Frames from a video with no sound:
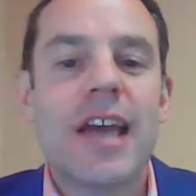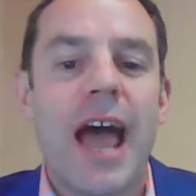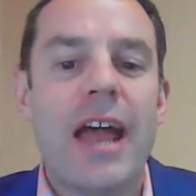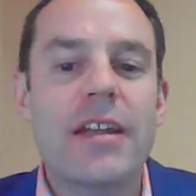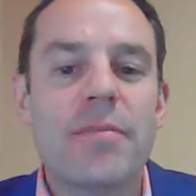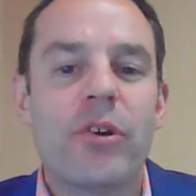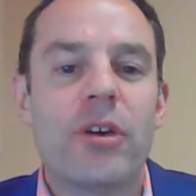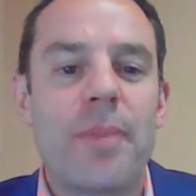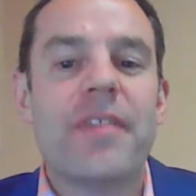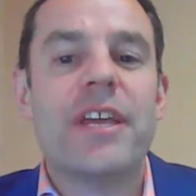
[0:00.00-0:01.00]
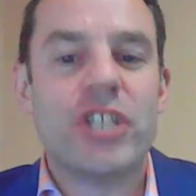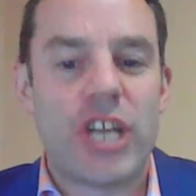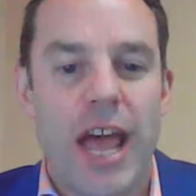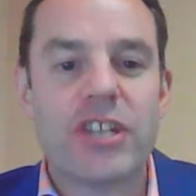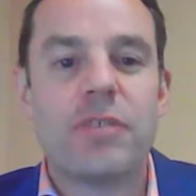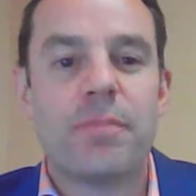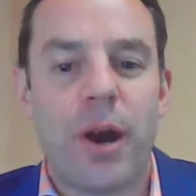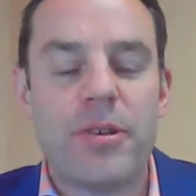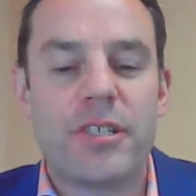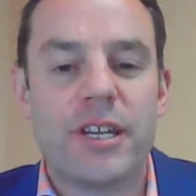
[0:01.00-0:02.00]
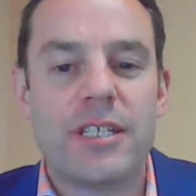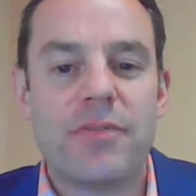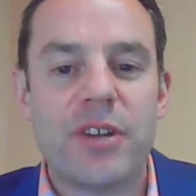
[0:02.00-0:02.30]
and more about the education process.